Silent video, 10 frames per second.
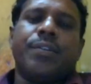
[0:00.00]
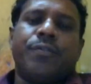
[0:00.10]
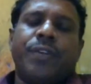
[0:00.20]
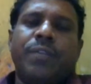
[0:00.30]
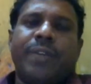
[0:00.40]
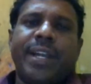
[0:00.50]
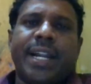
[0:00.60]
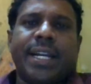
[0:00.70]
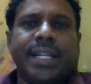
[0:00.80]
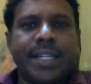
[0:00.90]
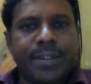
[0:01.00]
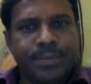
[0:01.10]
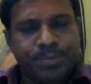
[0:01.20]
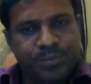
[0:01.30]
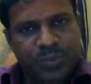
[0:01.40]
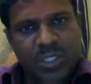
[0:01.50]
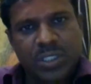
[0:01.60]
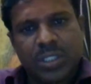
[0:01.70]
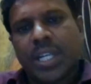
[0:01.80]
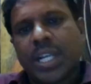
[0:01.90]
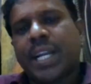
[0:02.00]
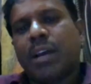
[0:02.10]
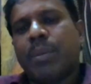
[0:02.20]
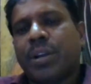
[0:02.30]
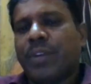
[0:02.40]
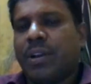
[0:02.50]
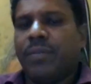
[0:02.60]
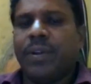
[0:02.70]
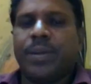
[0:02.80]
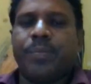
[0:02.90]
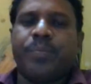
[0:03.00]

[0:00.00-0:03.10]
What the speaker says: welfare and the economic welfare.